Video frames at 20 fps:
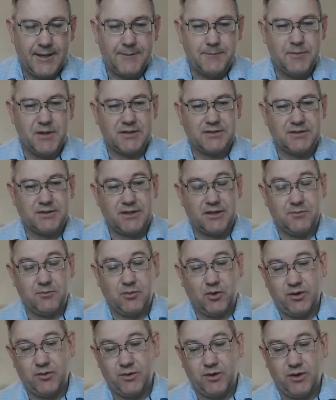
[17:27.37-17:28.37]
Yesterday
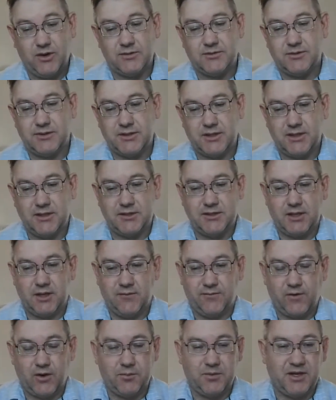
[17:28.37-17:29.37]
morning, we also did a
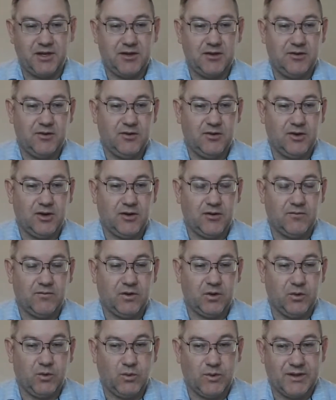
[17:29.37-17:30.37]
TFRP
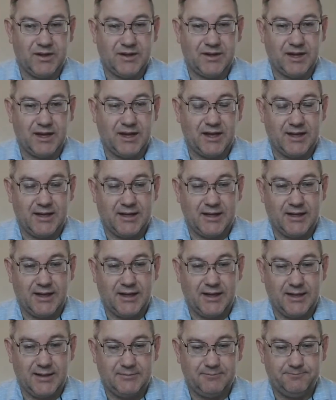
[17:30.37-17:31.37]
interview with a
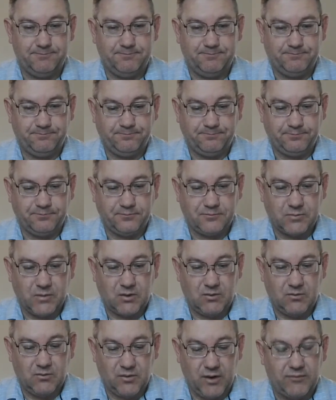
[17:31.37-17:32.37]

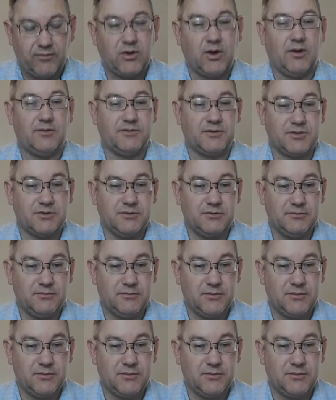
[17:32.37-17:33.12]
revenue officer,